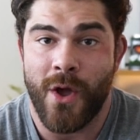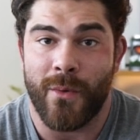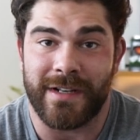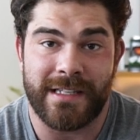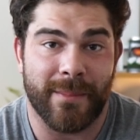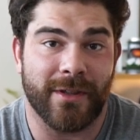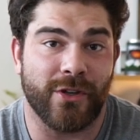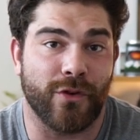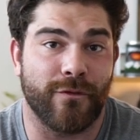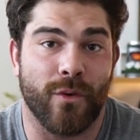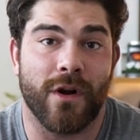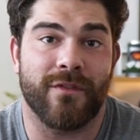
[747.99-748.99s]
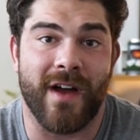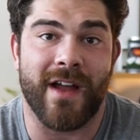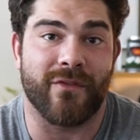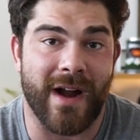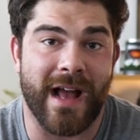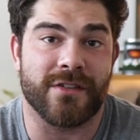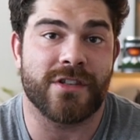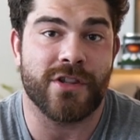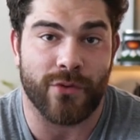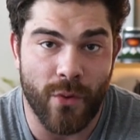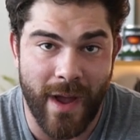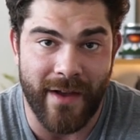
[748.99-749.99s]
We typically do four or five rounds
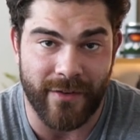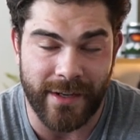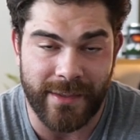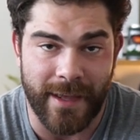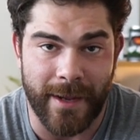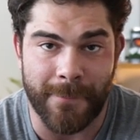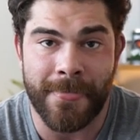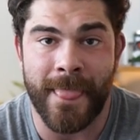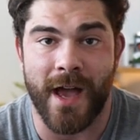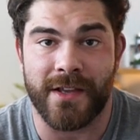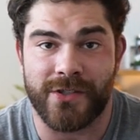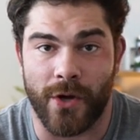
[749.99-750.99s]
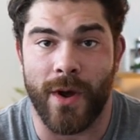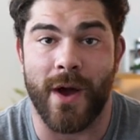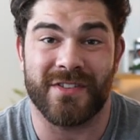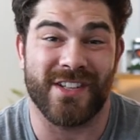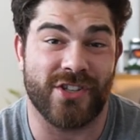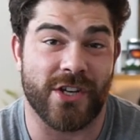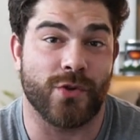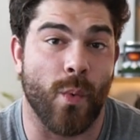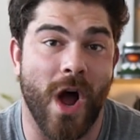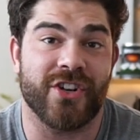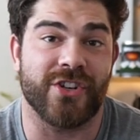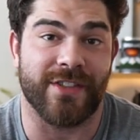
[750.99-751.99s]
through everything. Uh, so I suggest
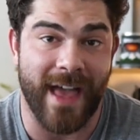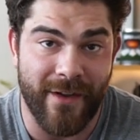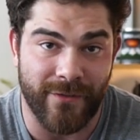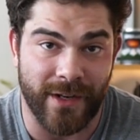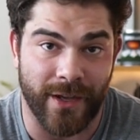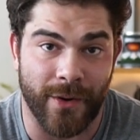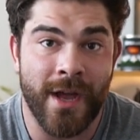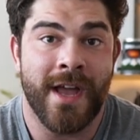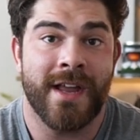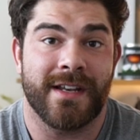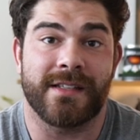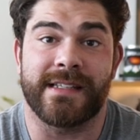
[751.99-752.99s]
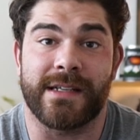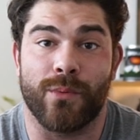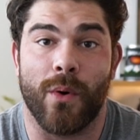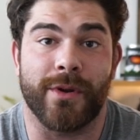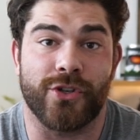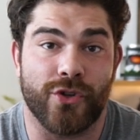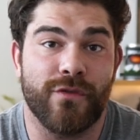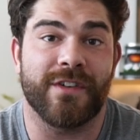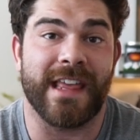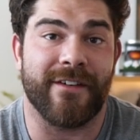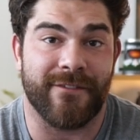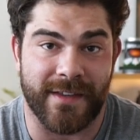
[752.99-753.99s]
watching that video to see what we do for
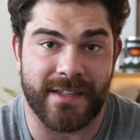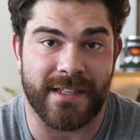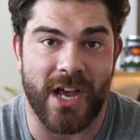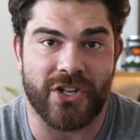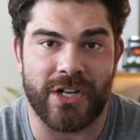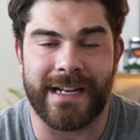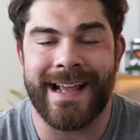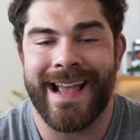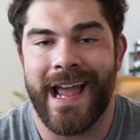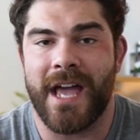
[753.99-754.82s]
that fifth session.